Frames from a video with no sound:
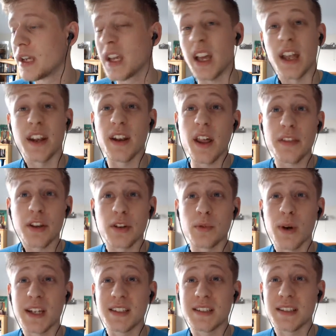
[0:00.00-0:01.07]
And another good
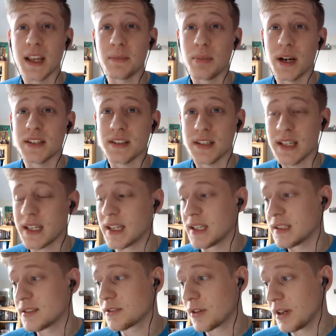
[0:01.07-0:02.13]
way to stay present
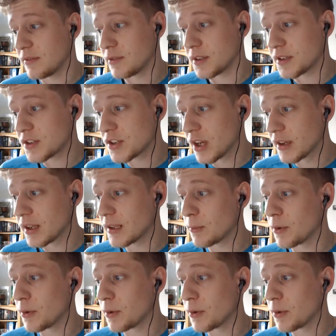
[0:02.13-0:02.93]
is gratefulness journaling.